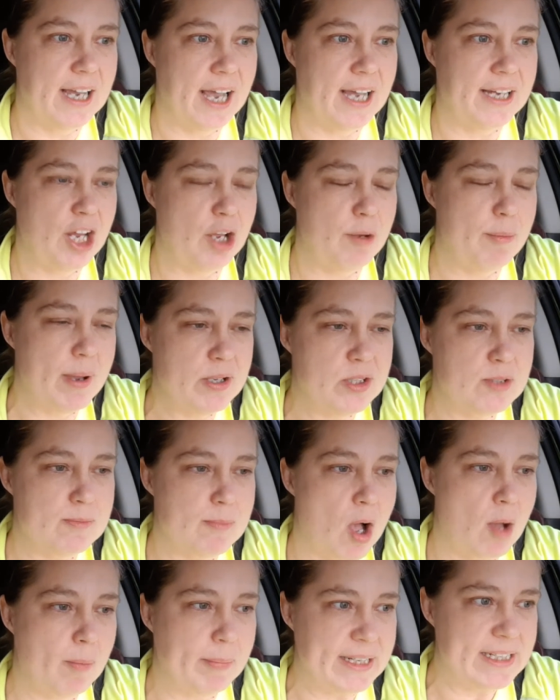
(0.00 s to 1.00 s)
I know most
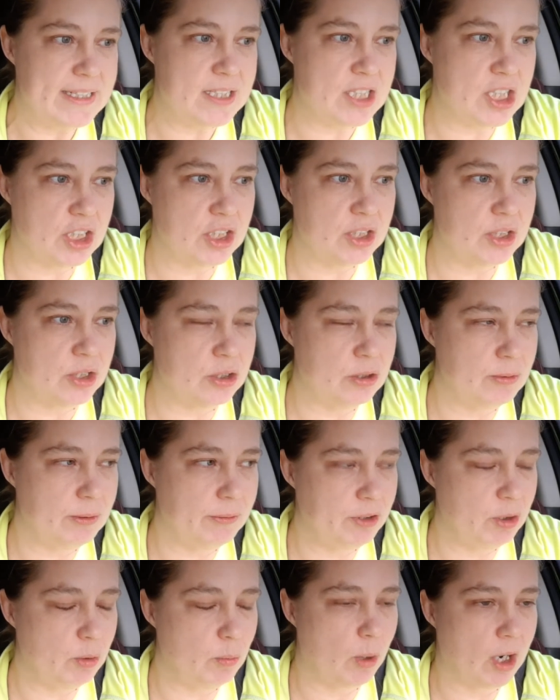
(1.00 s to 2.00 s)
mommies do
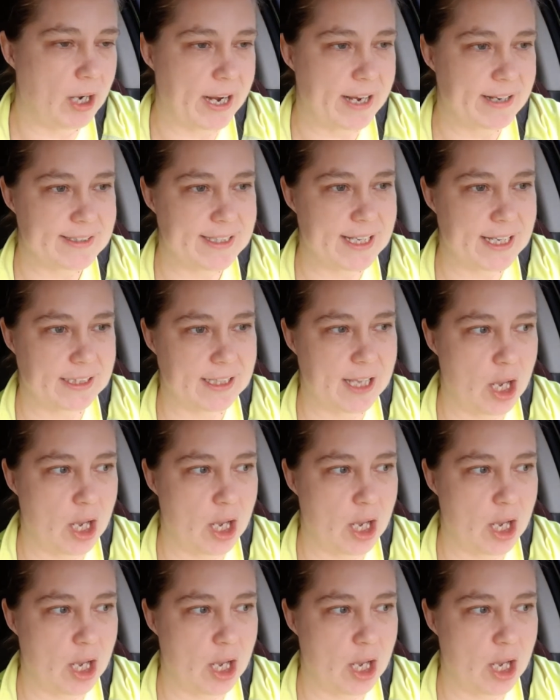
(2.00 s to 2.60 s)
if you work outside